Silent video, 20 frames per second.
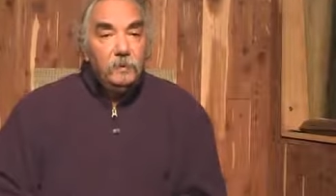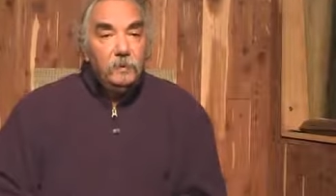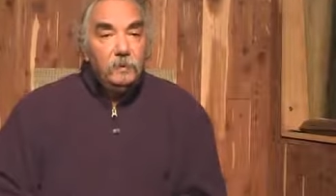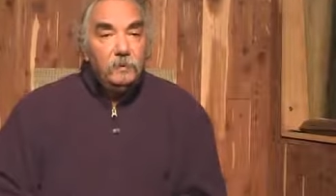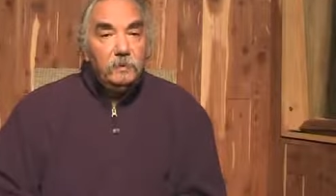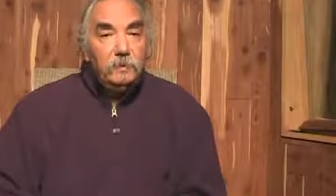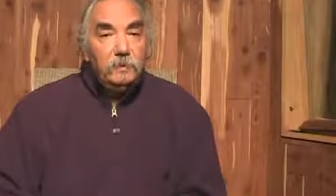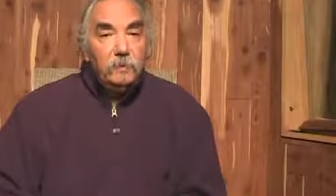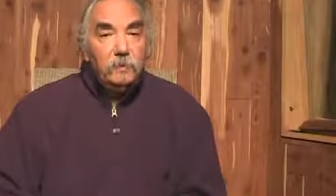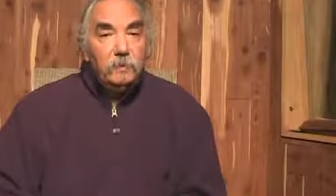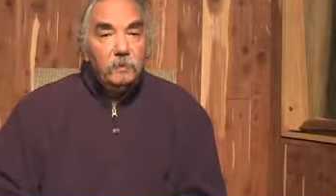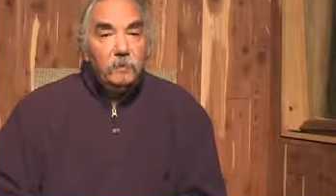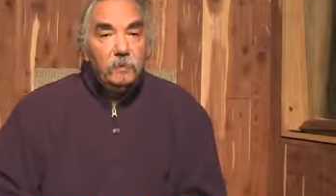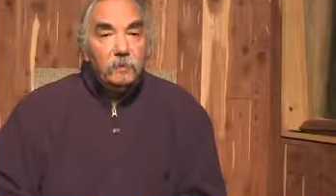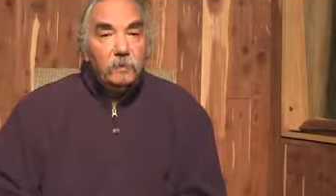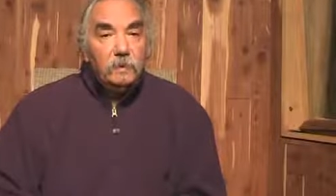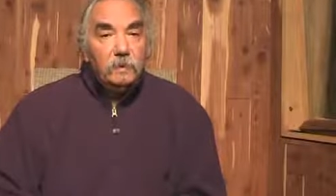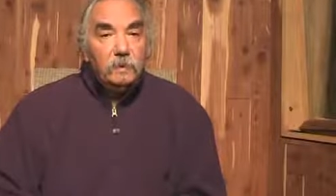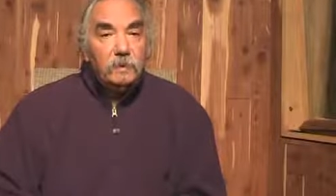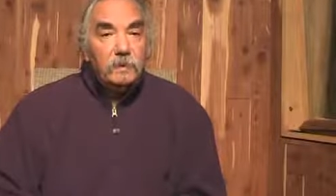It just is what
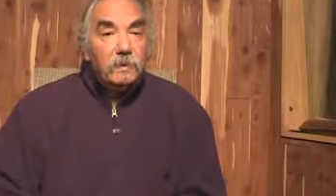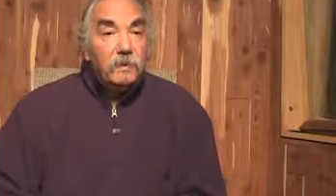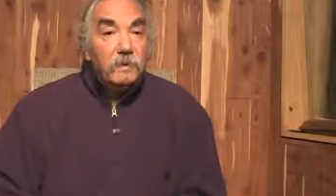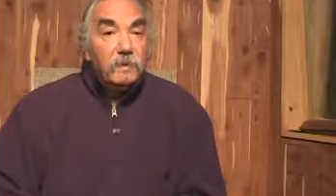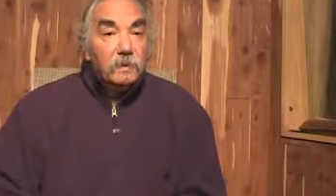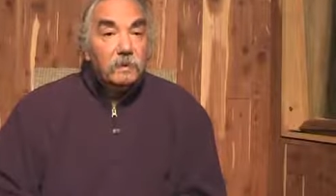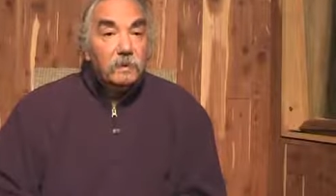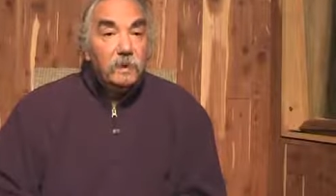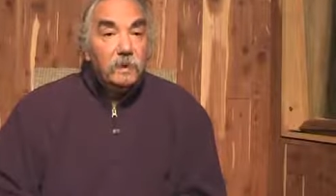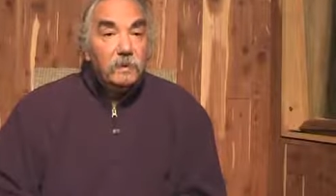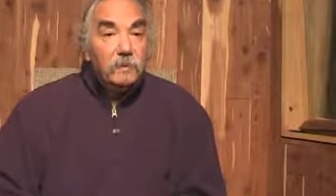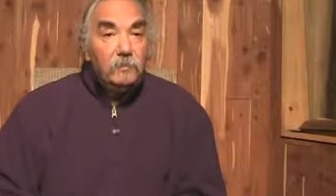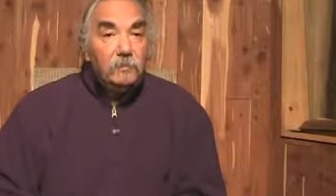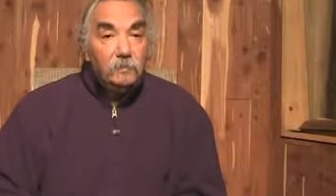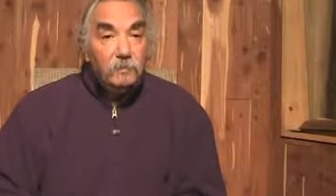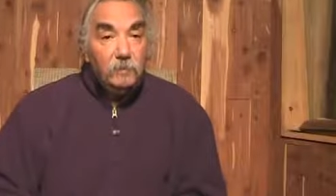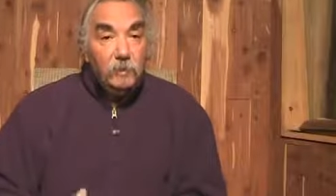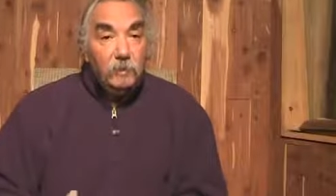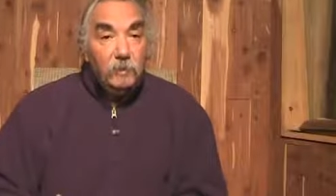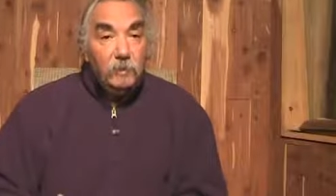it is. Clear state.
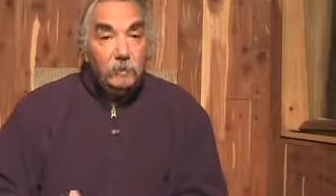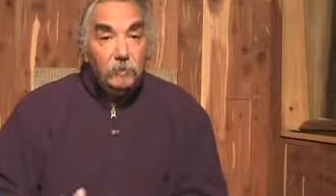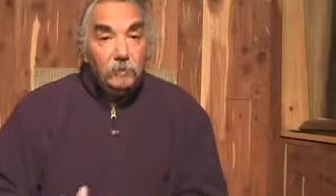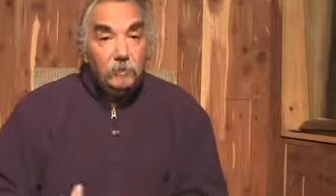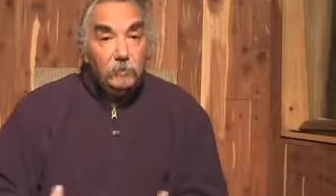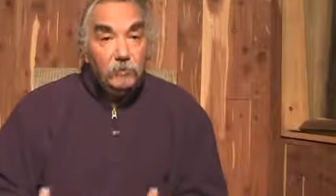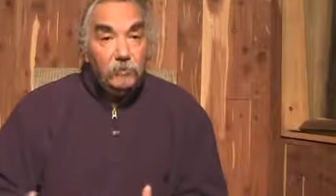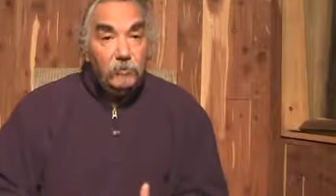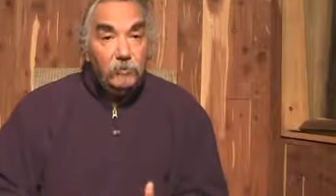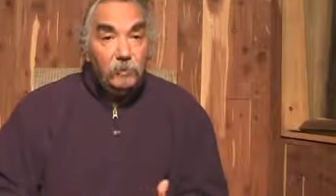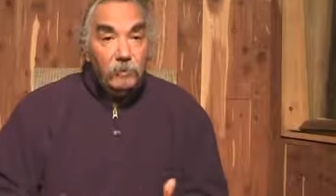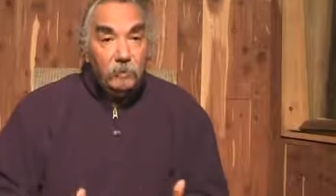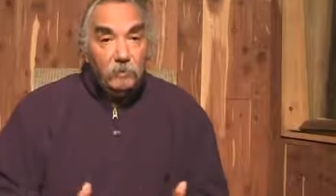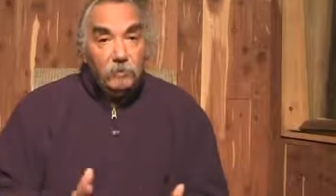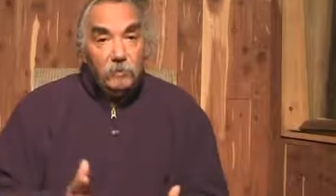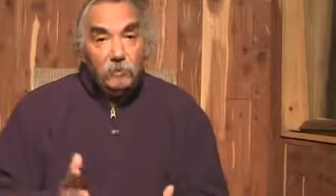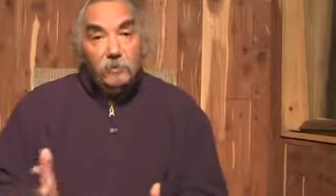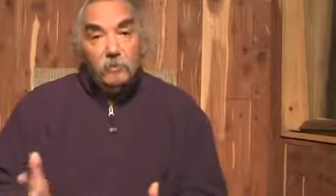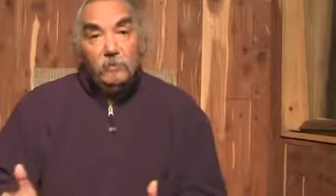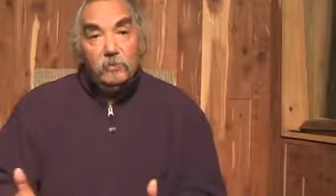We're talking about the neutral, now we're
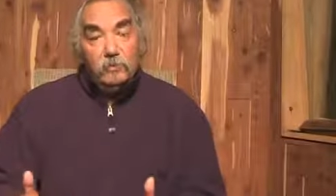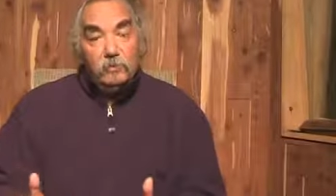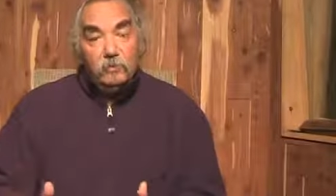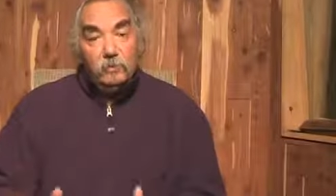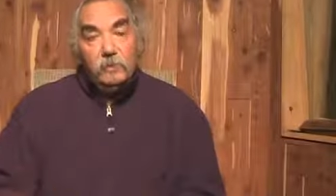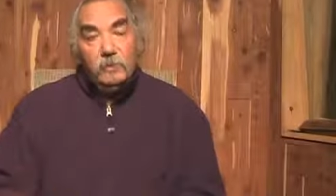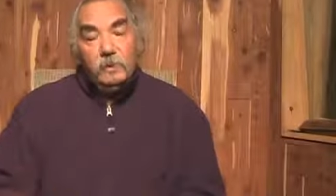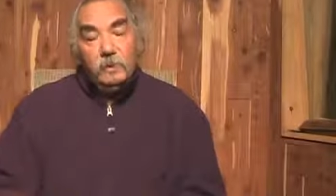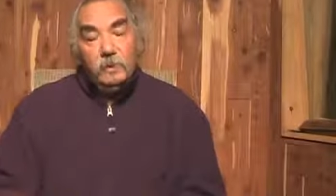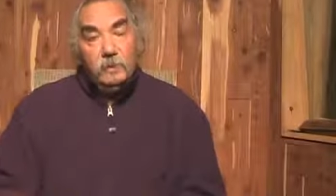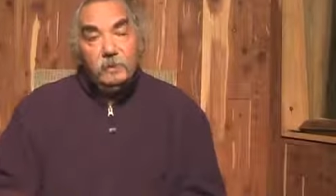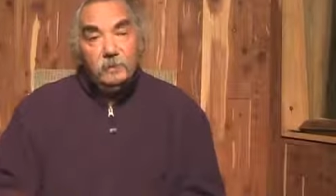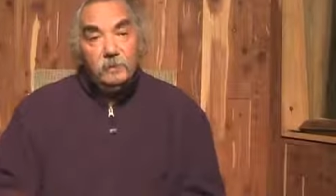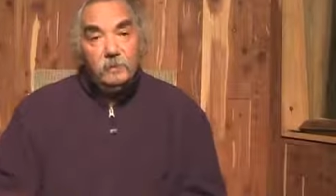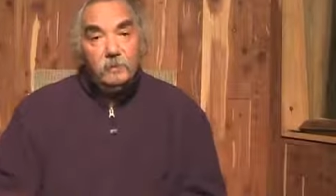talking neutral clear.